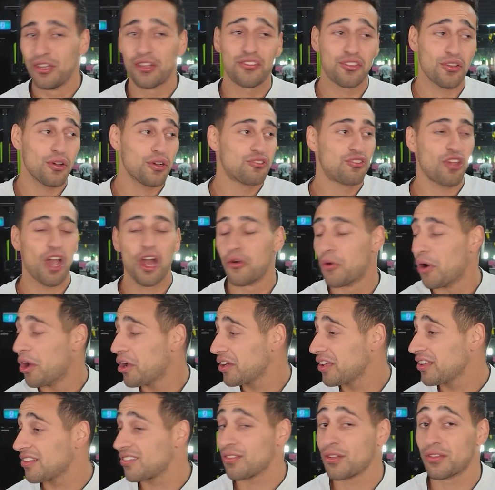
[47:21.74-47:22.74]
You saw Joe
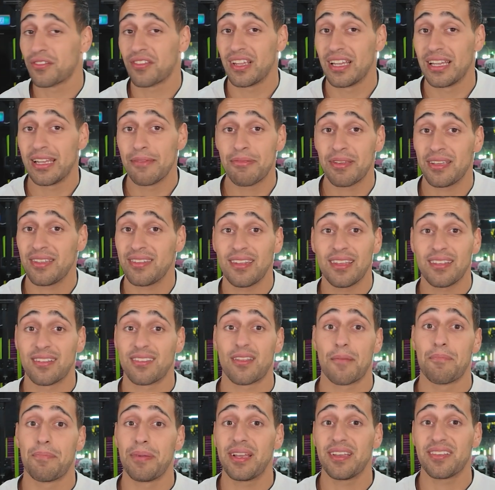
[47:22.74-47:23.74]
Rogan still to the Olympics. He thinks it's
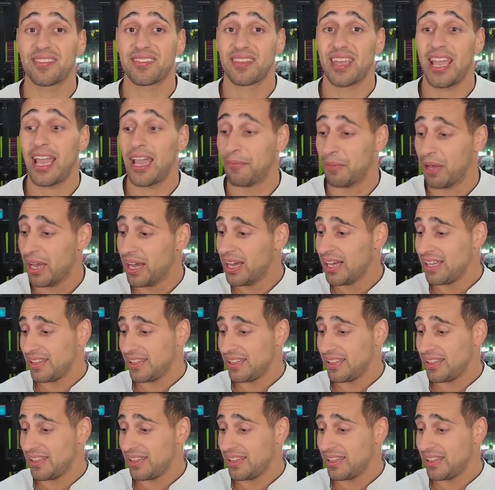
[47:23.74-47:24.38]
the biggest scam.